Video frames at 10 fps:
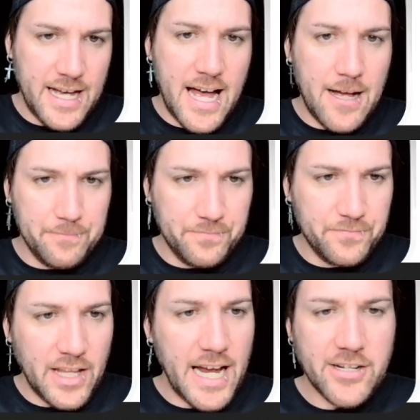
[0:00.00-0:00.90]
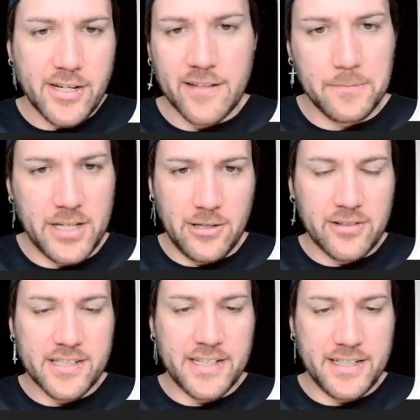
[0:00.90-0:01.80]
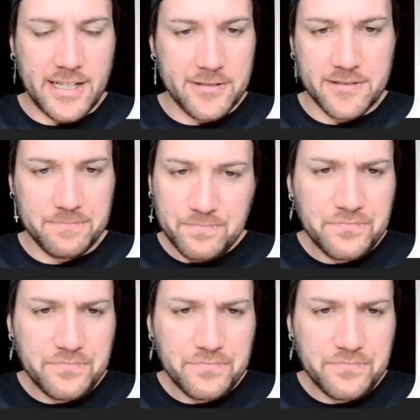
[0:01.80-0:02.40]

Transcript: Um, and you can give them your login details